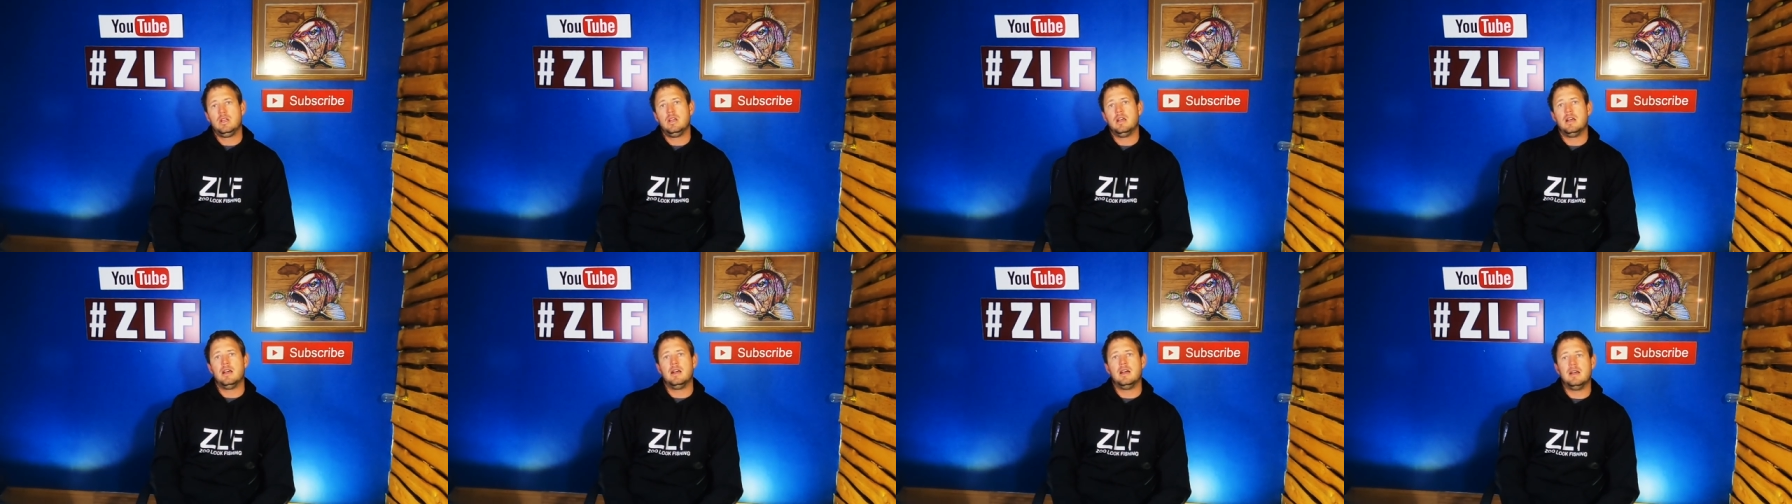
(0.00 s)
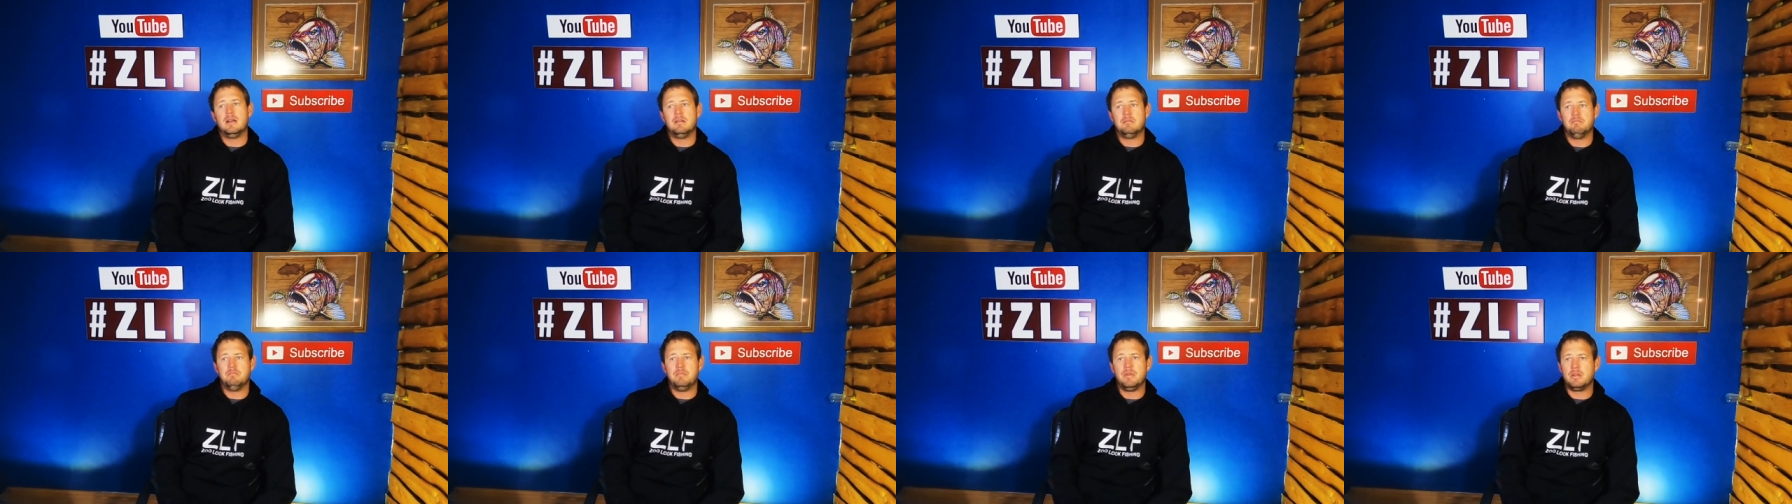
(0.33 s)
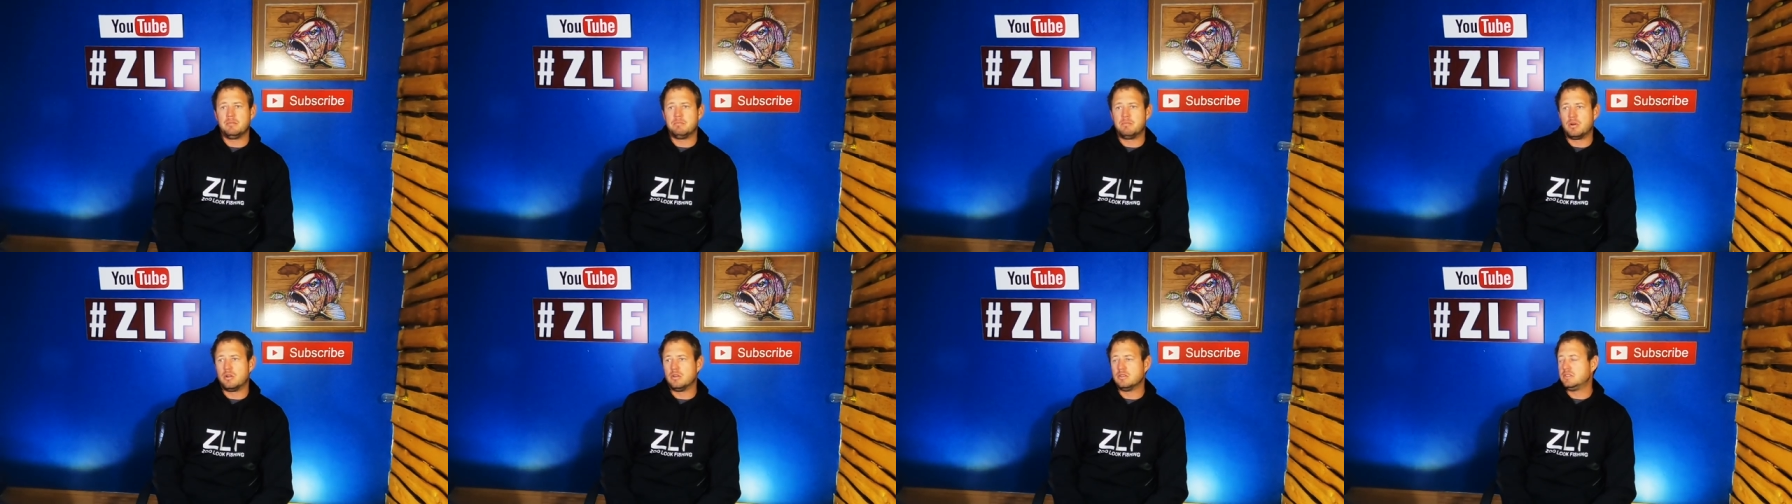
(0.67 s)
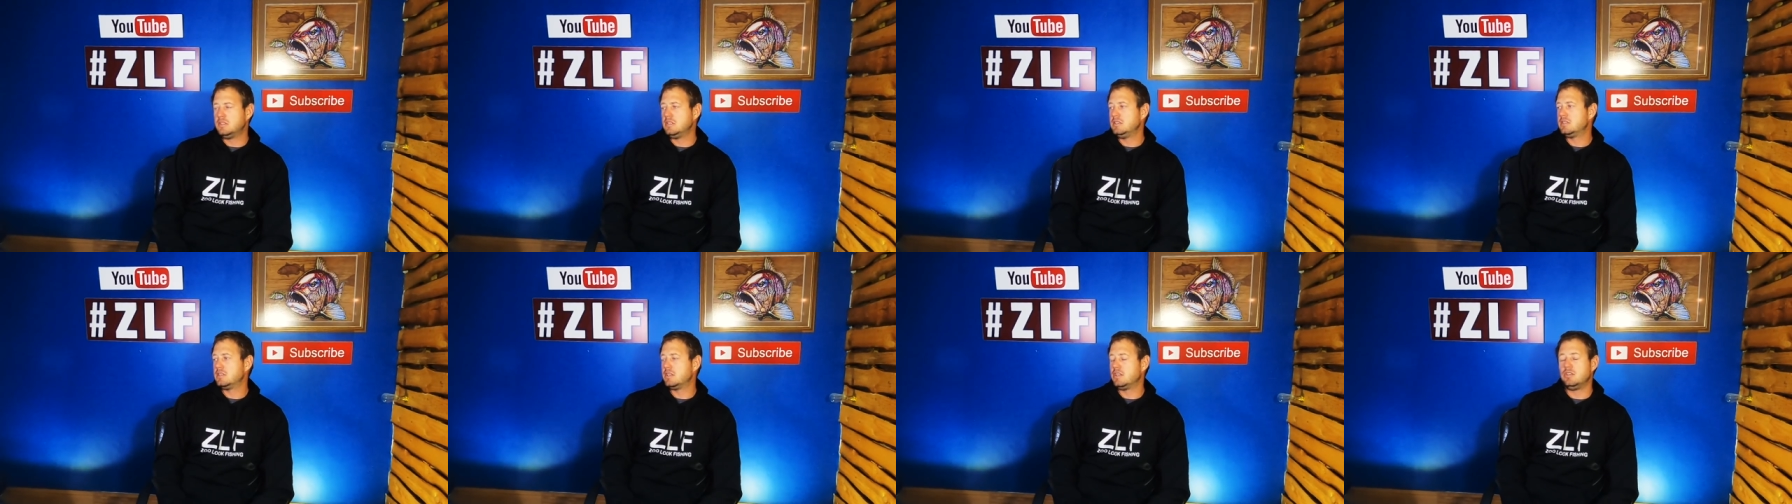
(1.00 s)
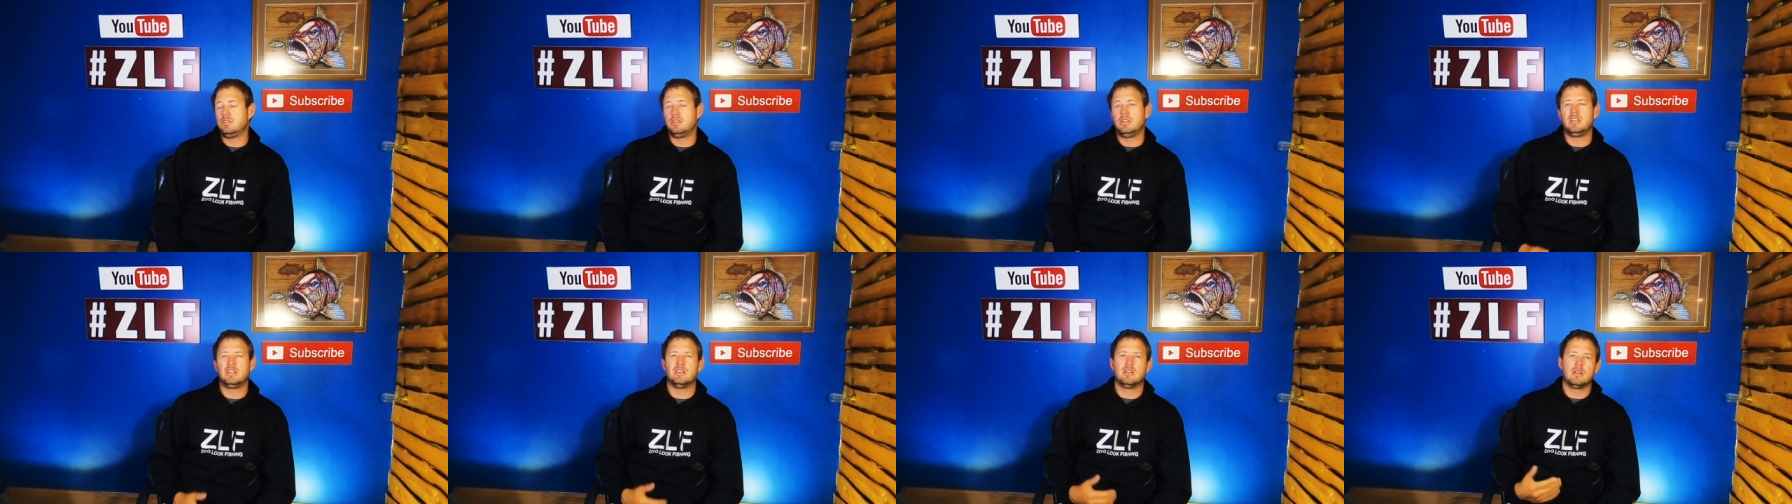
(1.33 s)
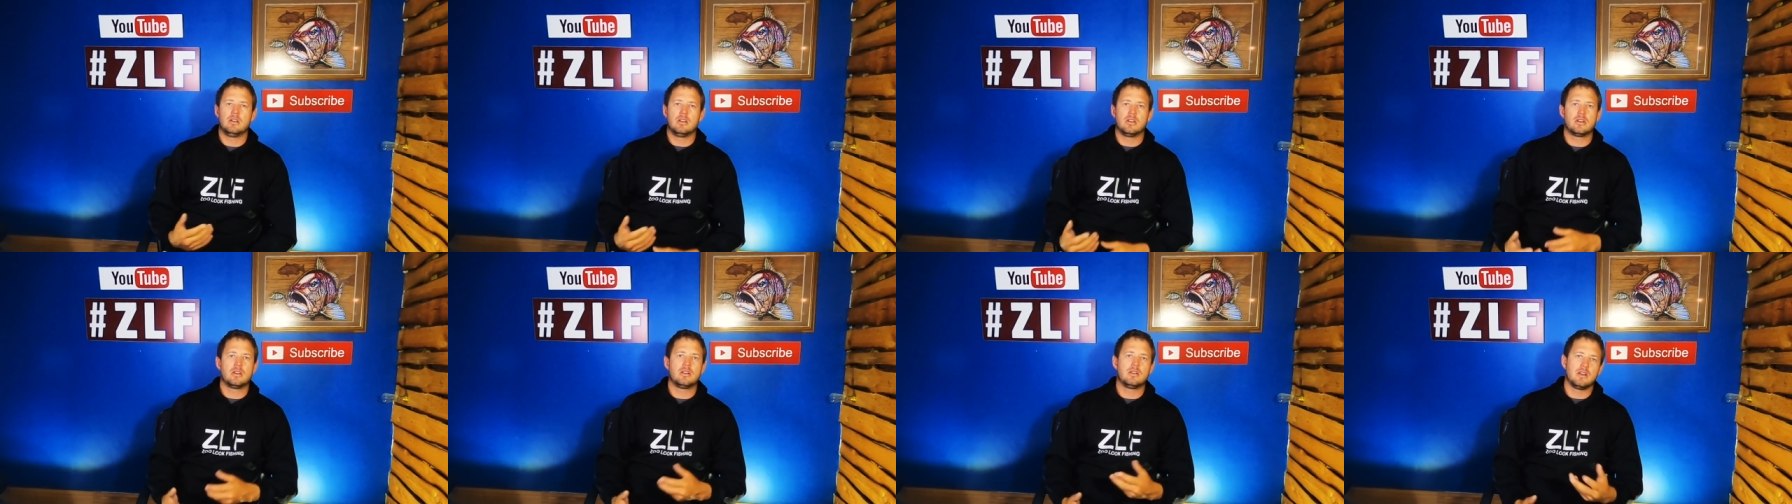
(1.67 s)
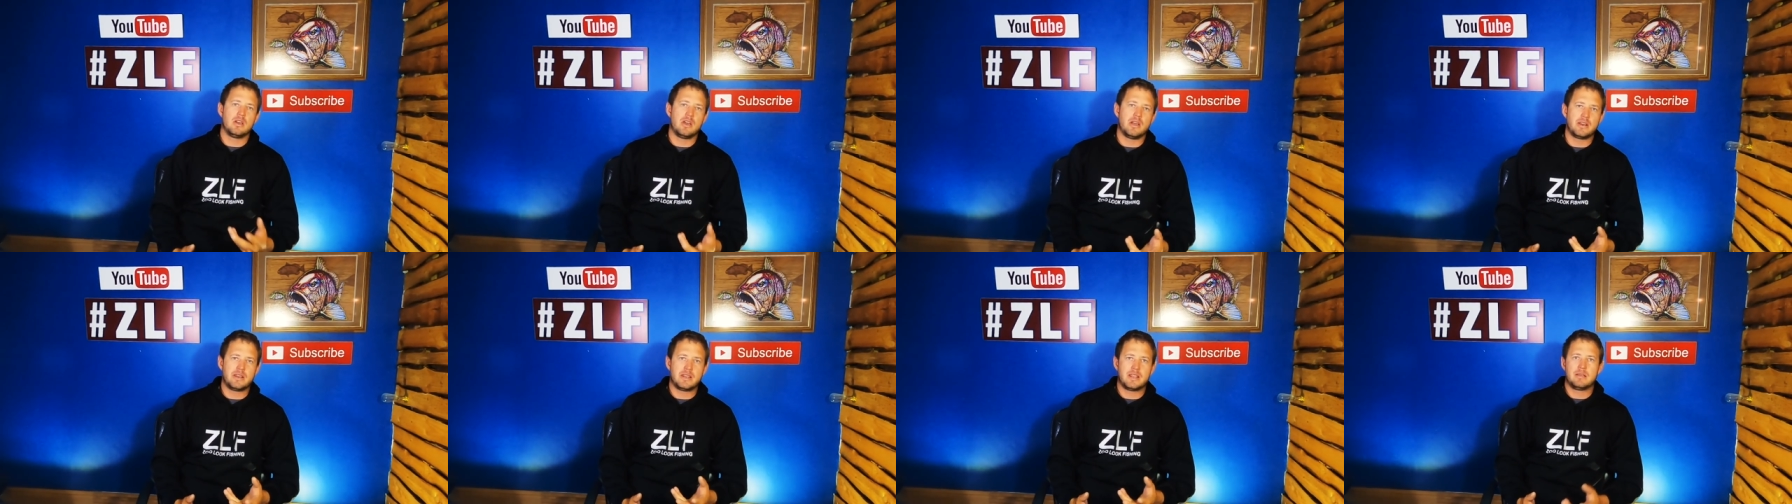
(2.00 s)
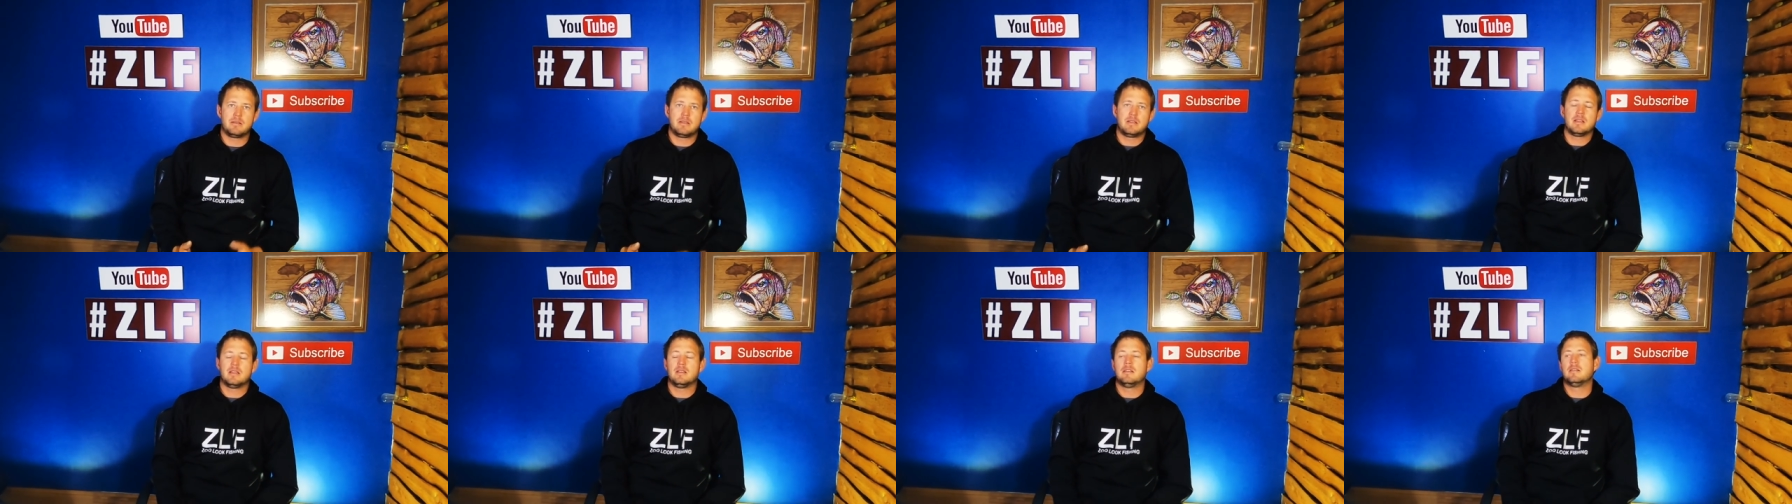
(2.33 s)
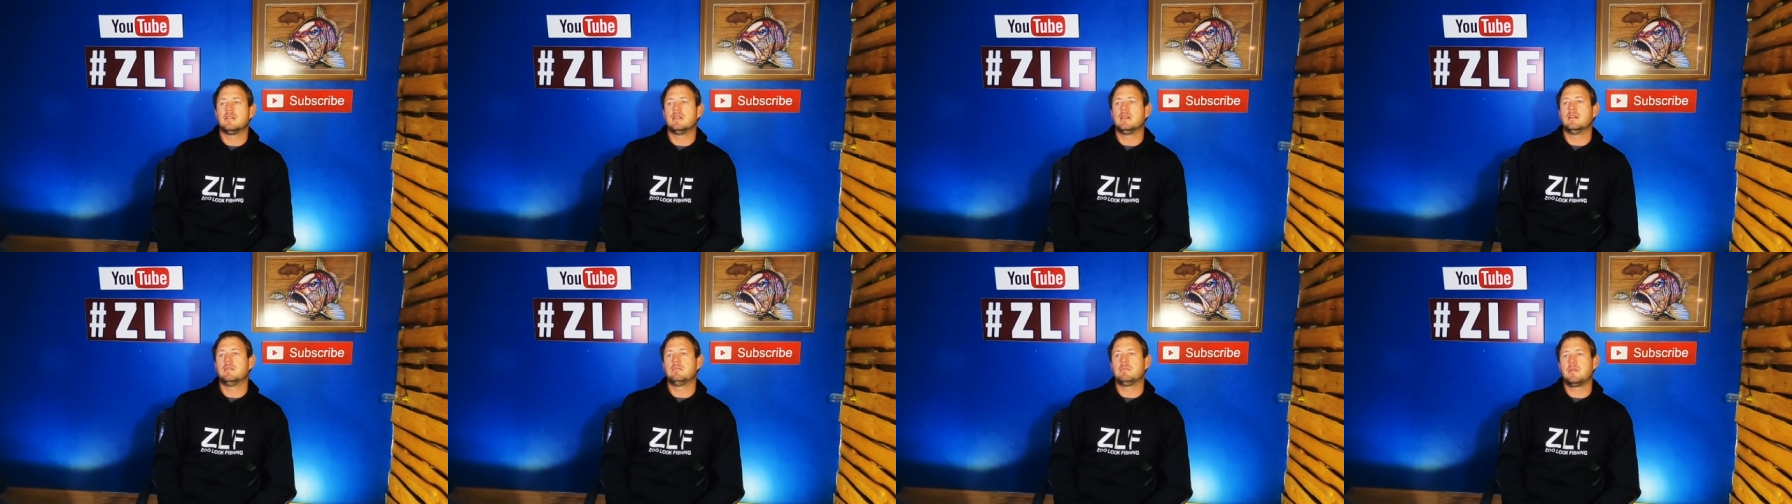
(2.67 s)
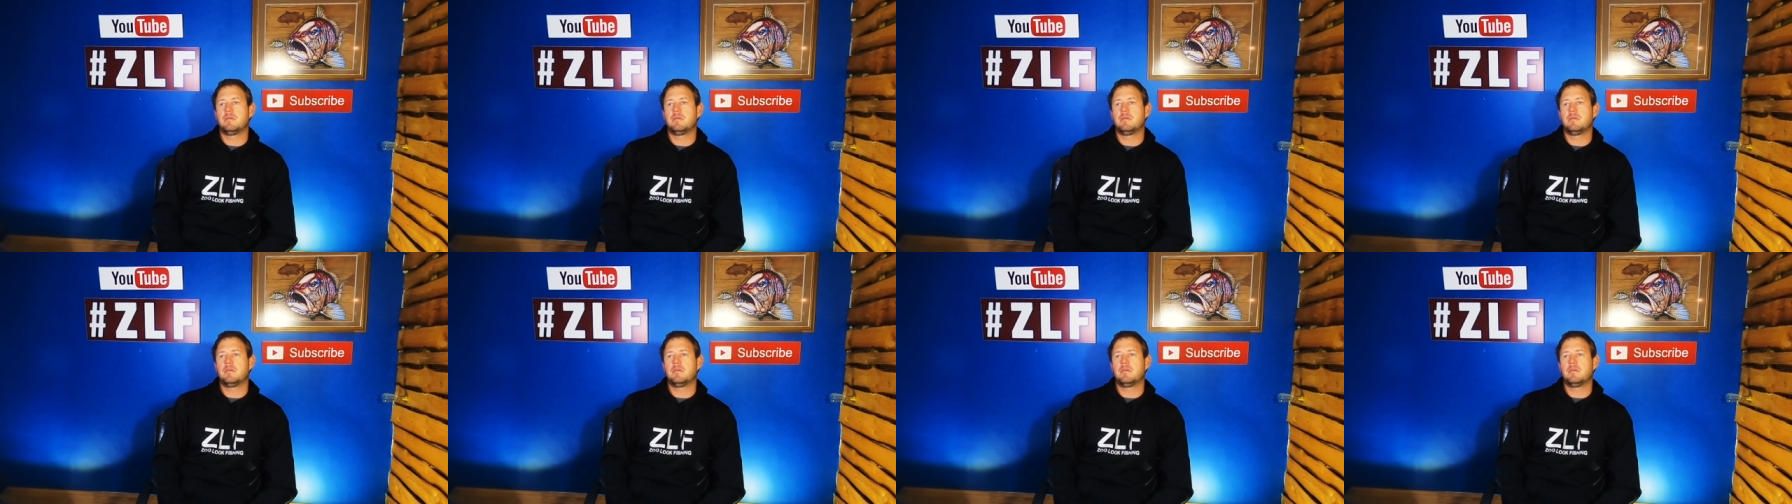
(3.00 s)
um, big bronzies and you need a lot of line ca um,